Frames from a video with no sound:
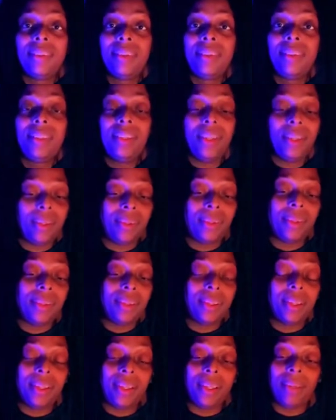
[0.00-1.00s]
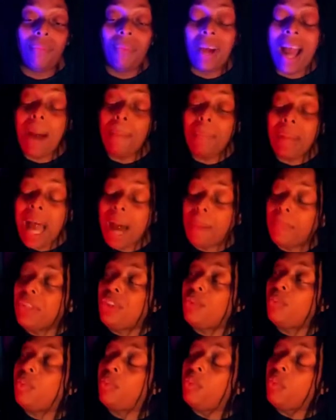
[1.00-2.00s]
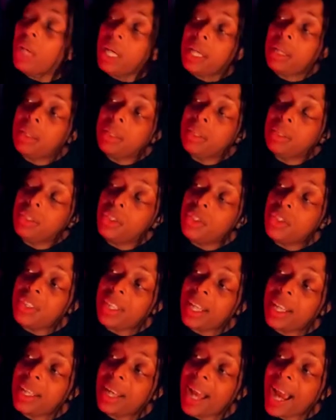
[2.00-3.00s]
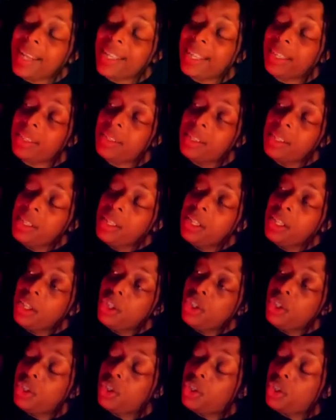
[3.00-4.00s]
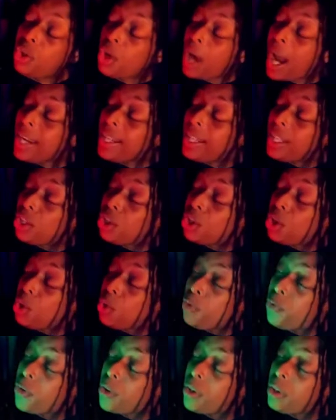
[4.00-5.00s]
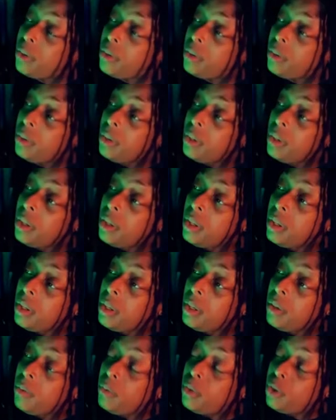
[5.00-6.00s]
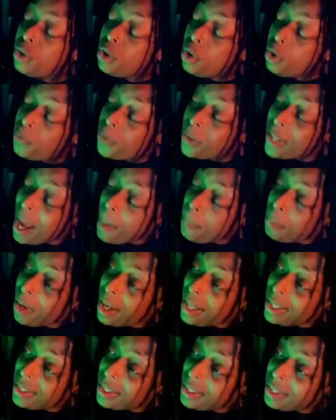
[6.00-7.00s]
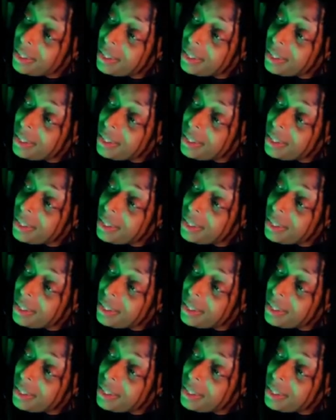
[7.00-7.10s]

Yo, how much? What? You said I can get two for that price?